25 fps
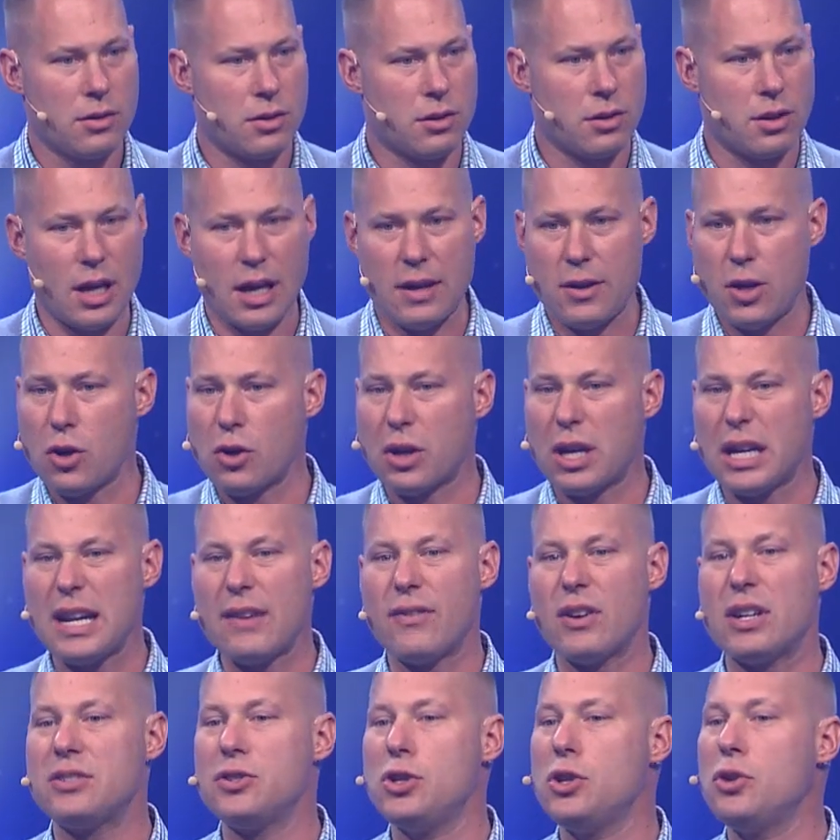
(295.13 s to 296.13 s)
You
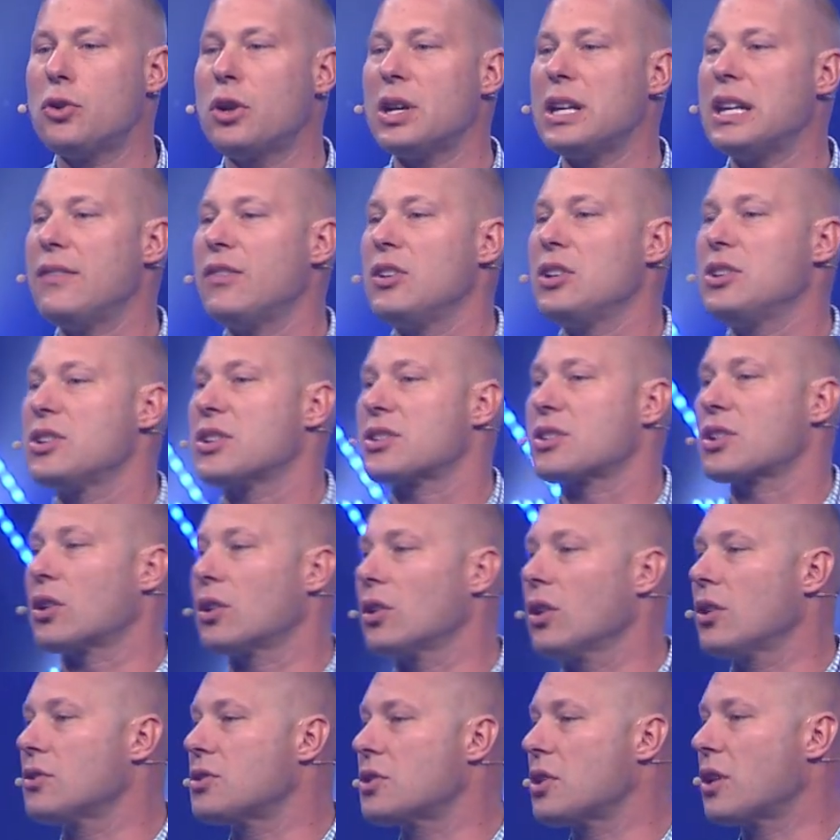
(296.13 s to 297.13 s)
could even just
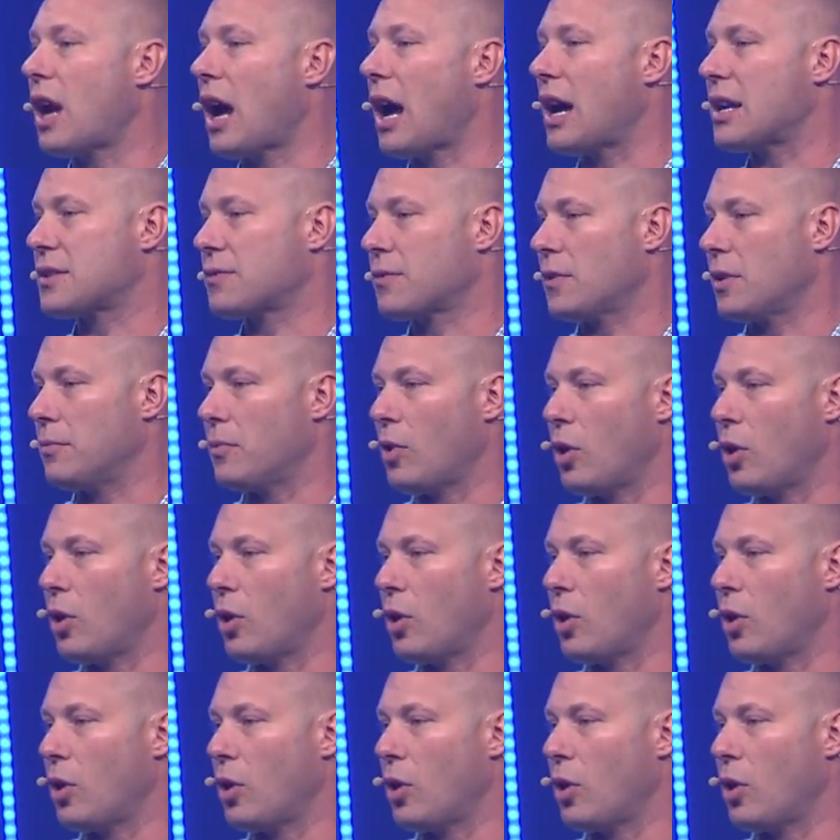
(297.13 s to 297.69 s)
close your eyes for a